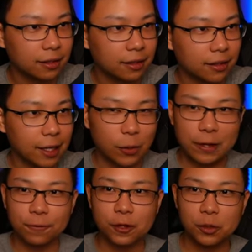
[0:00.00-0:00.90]
Like when he
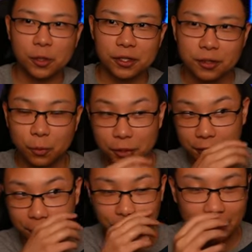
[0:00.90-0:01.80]
first was was
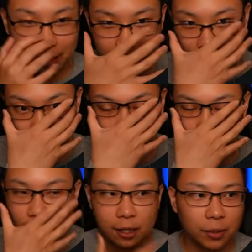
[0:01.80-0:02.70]
uh, released, and I
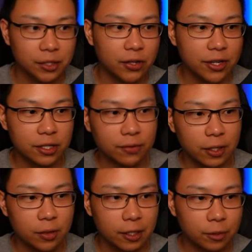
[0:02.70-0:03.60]
saw him on Scratch's
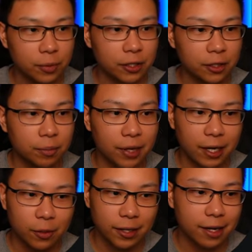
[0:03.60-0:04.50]
video, he looked pretty good, but I
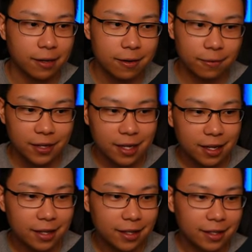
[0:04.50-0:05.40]
know he got nerfed.
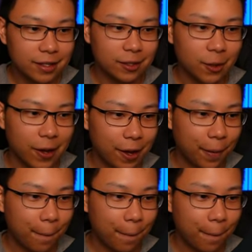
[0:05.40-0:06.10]
So yeah.